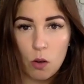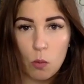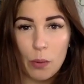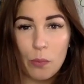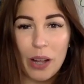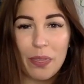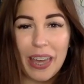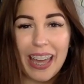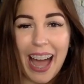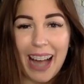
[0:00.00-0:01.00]
when what
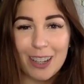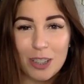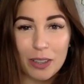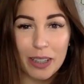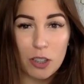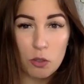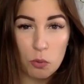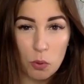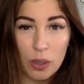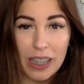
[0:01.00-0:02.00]
they actually
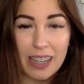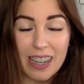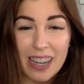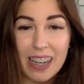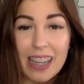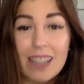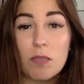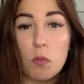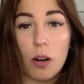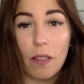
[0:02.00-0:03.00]
truly need
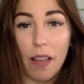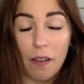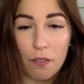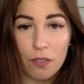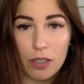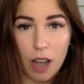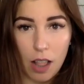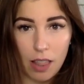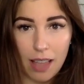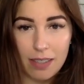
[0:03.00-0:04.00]
is more love,
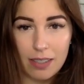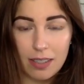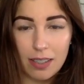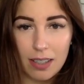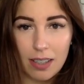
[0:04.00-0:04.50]
not less.